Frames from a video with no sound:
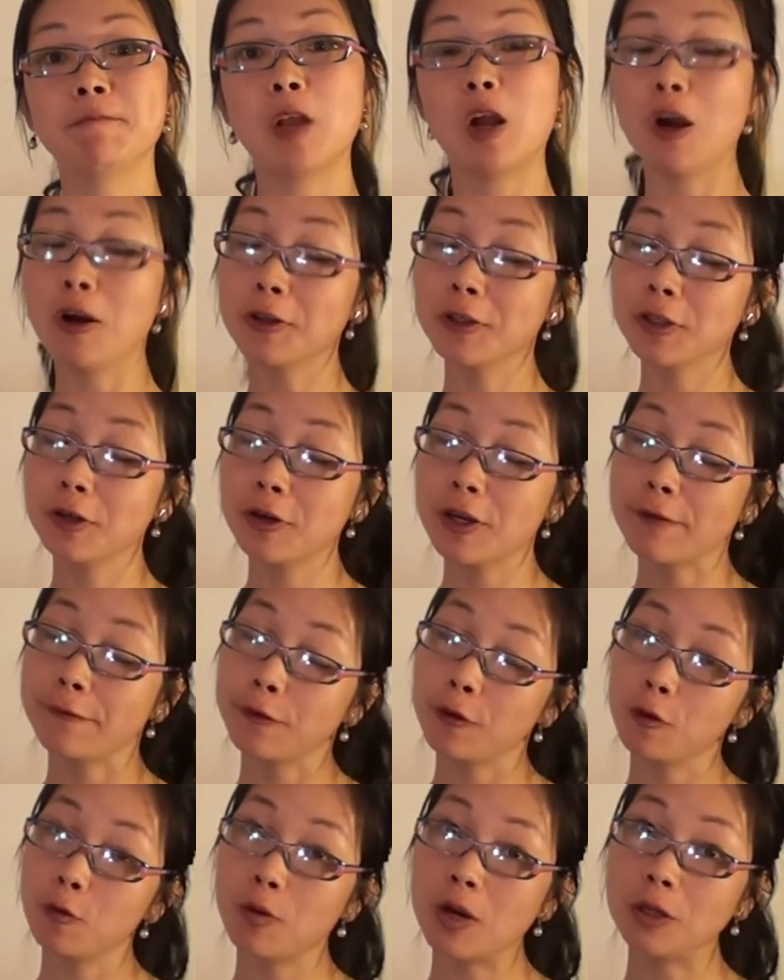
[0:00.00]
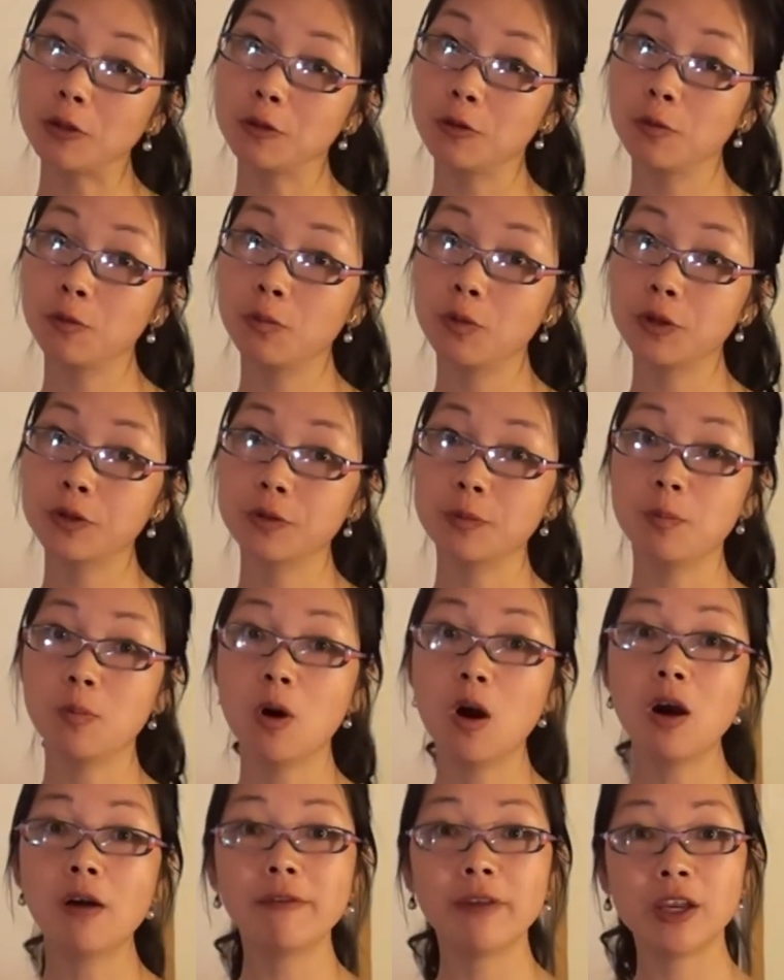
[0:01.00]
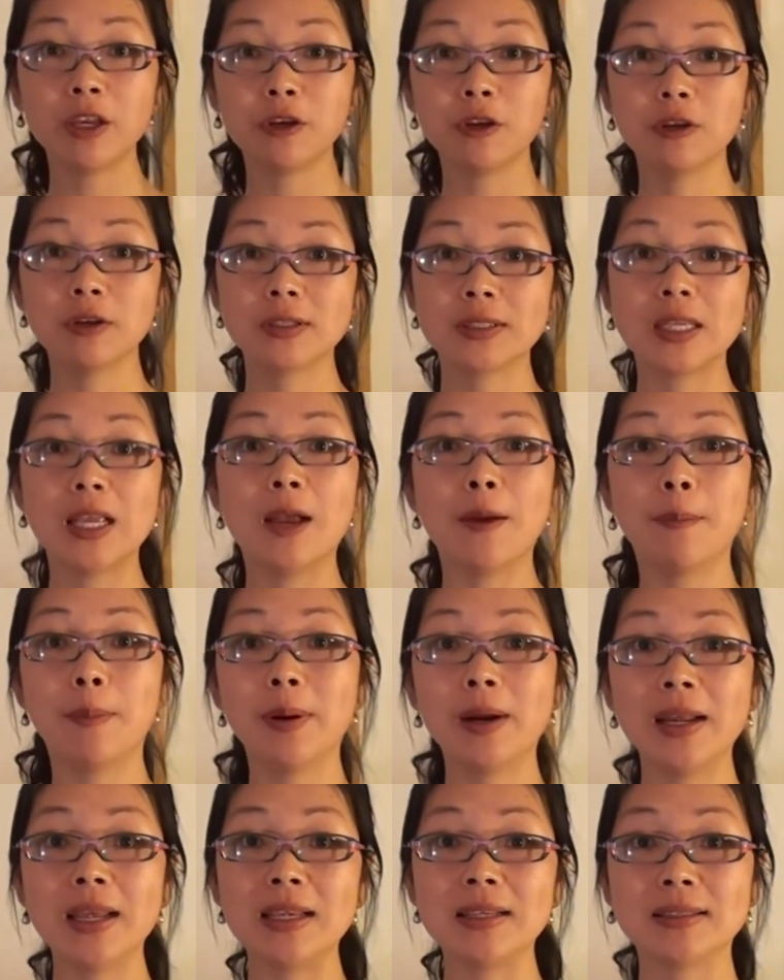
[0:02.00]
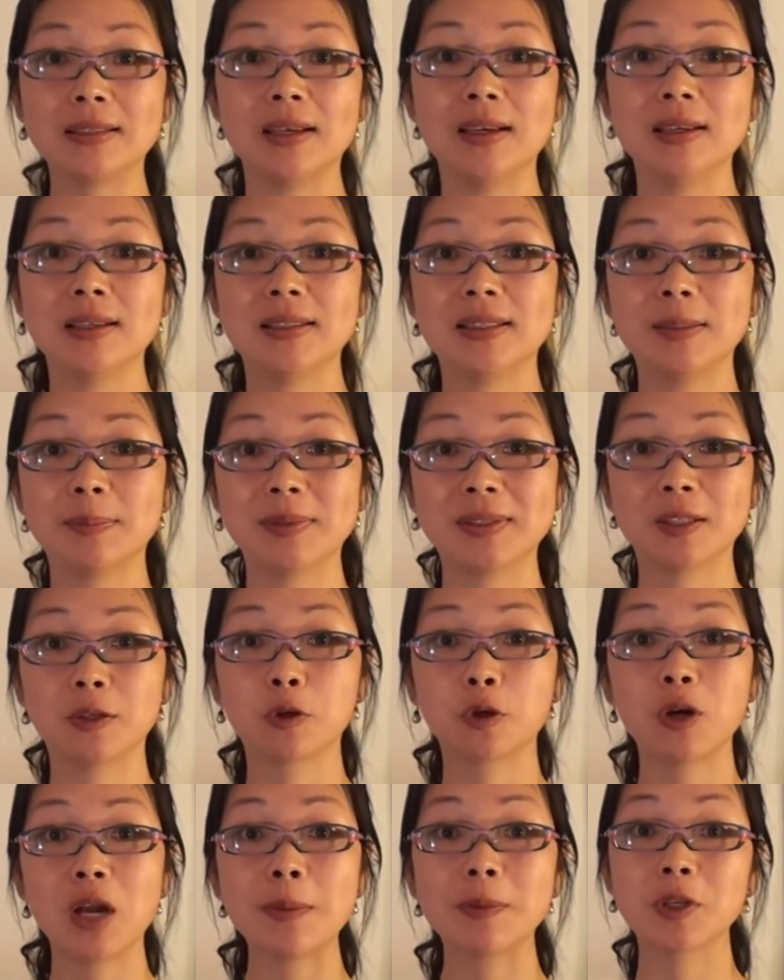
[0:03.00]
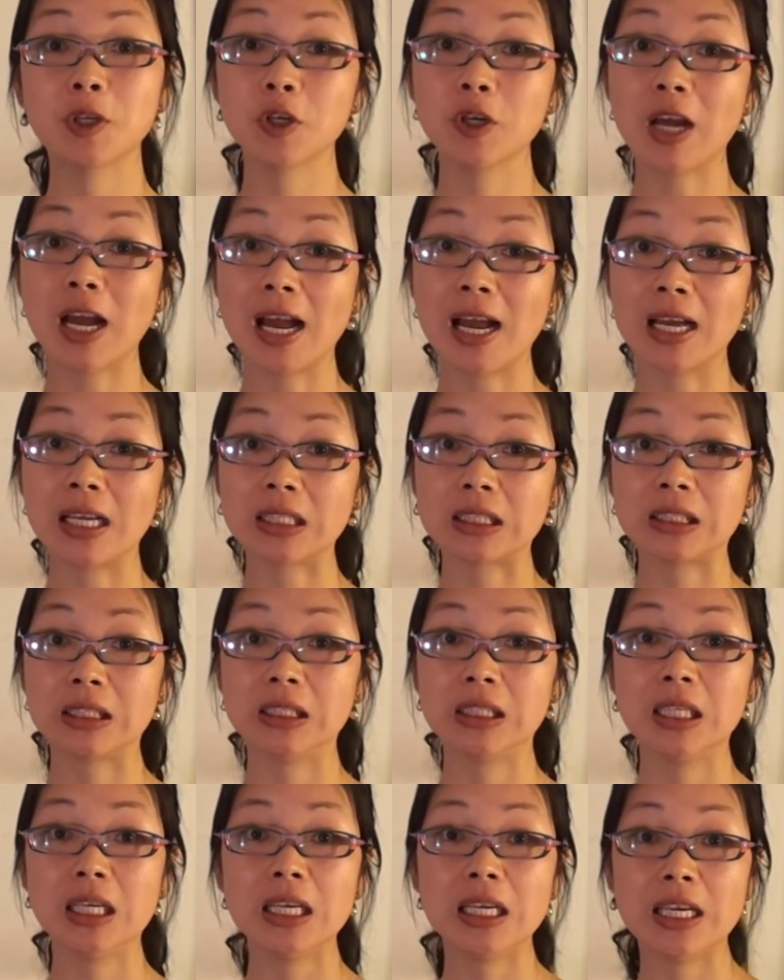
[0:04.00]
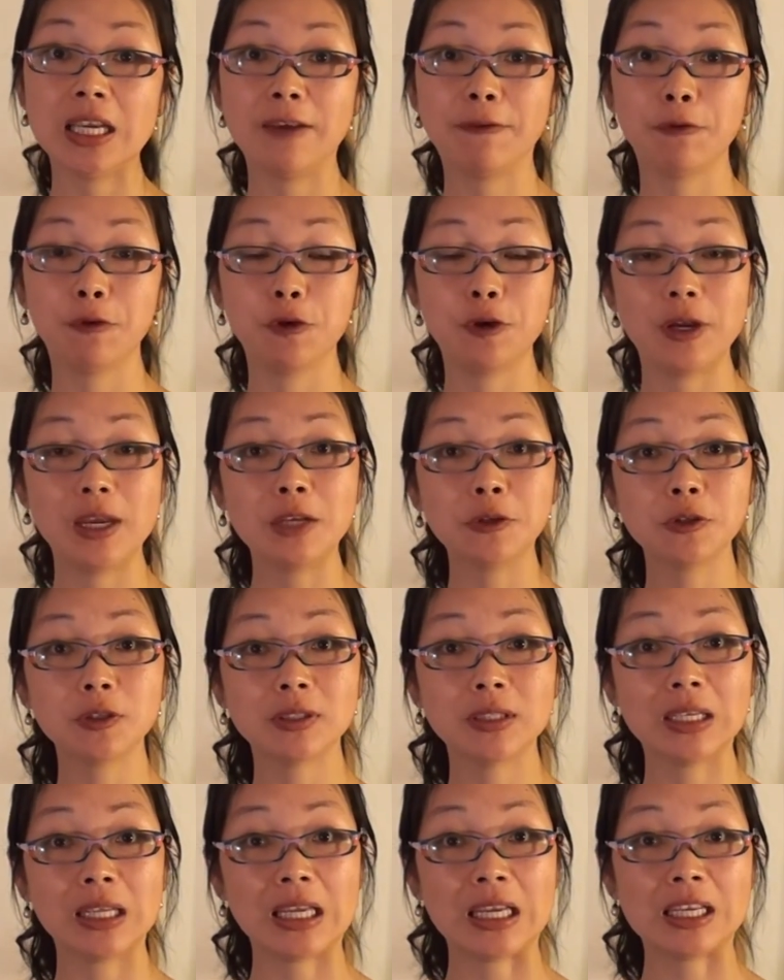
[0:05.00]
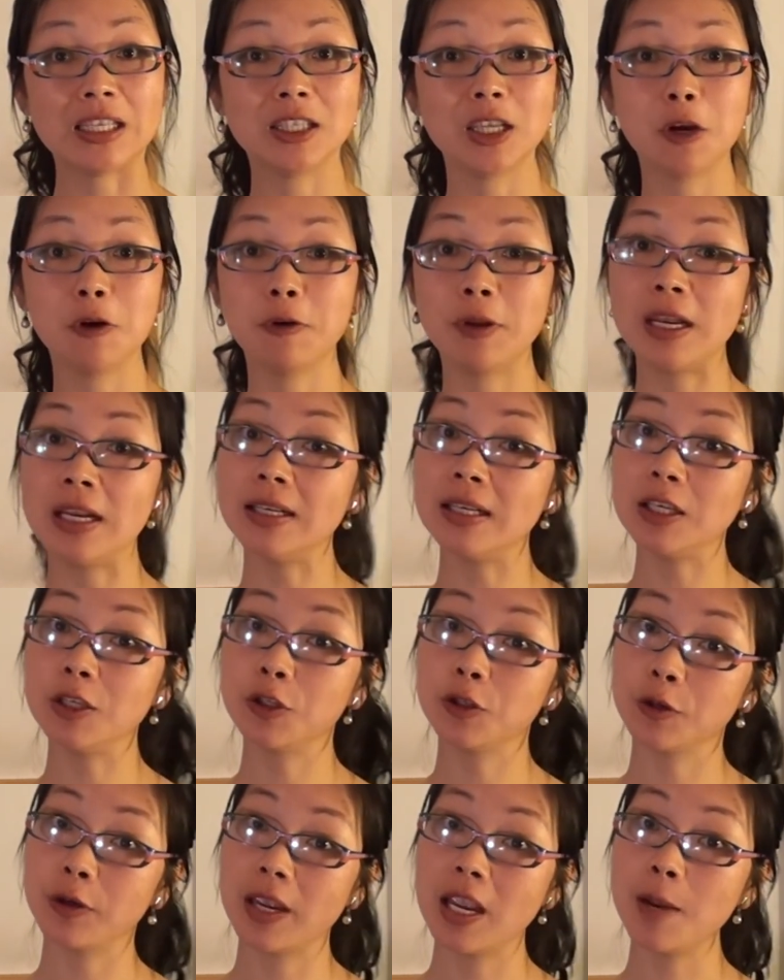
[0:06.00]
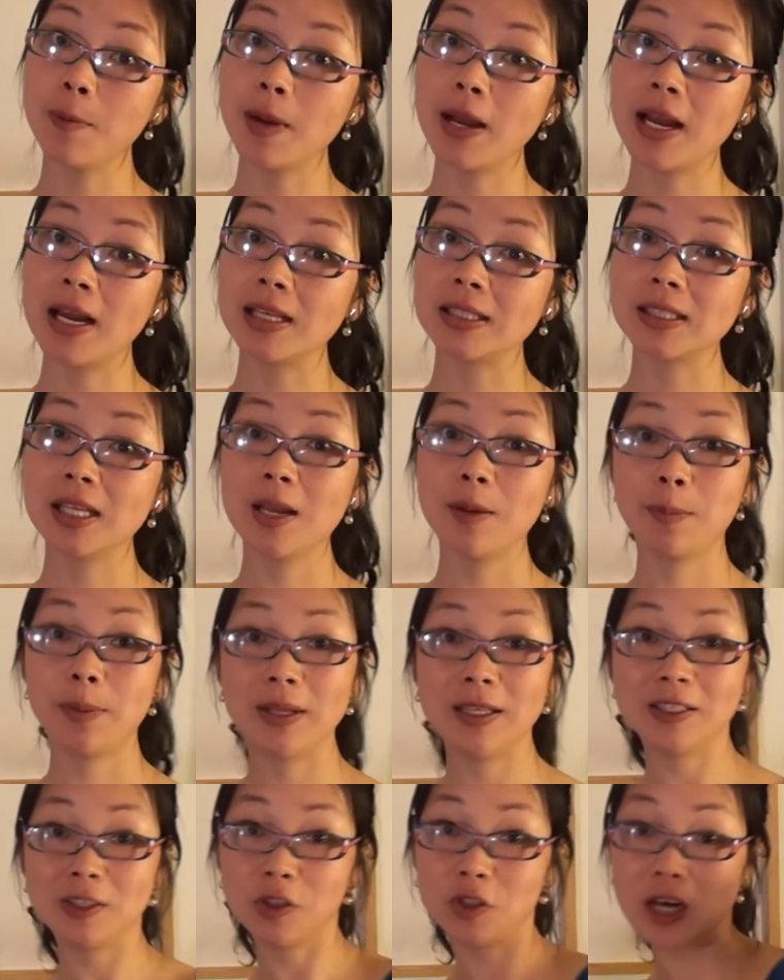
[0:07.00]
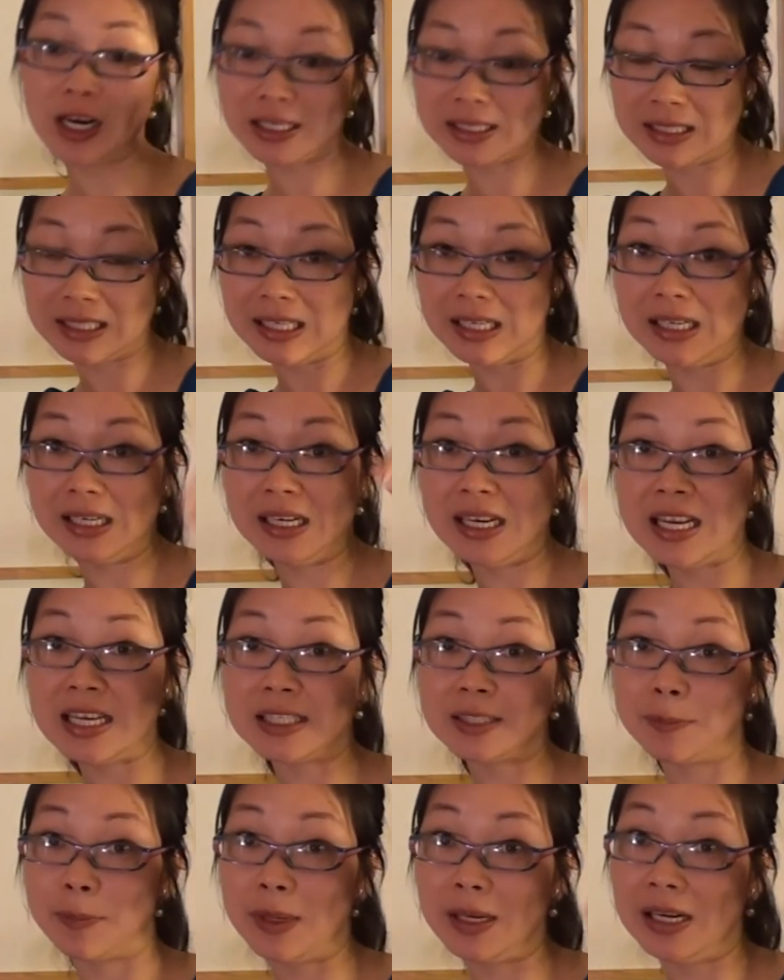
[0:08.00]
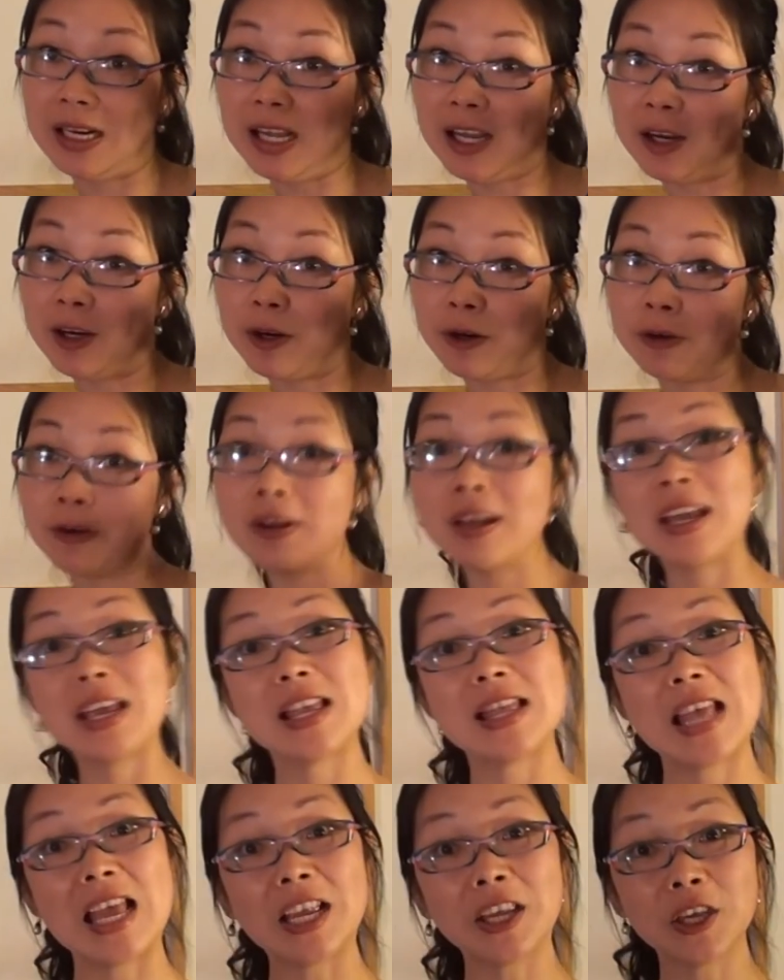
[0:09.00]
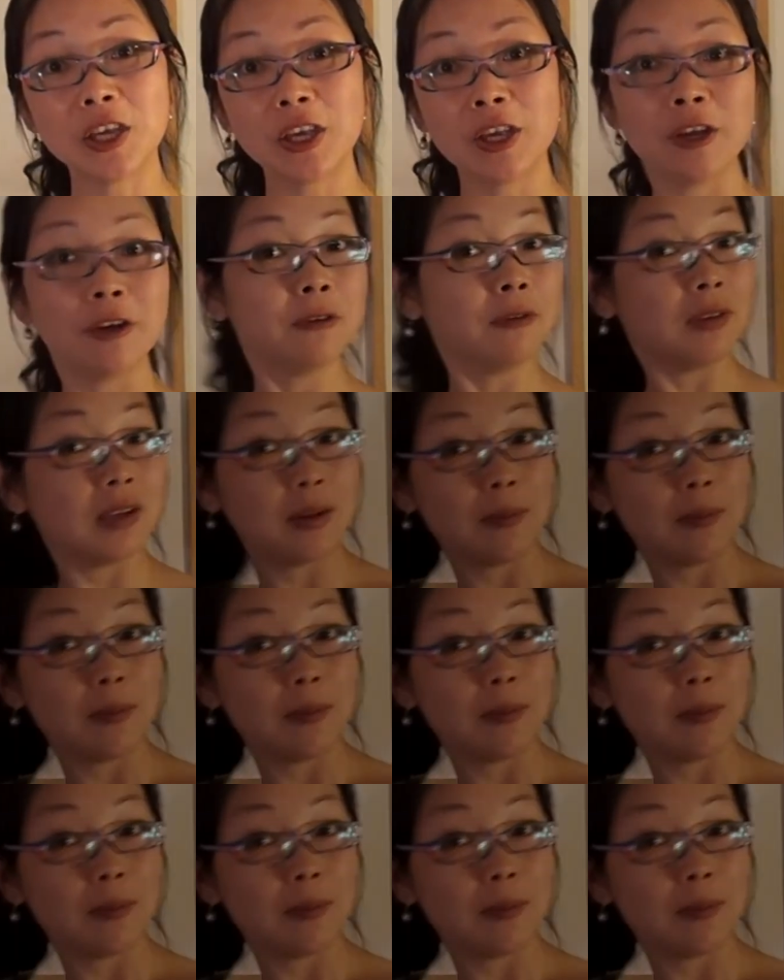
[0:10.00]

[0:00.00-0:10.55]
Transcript: Also, if you want to watch more videos, please subscribe to us. If you're interested in donating to help us, please check the links below. Thank you.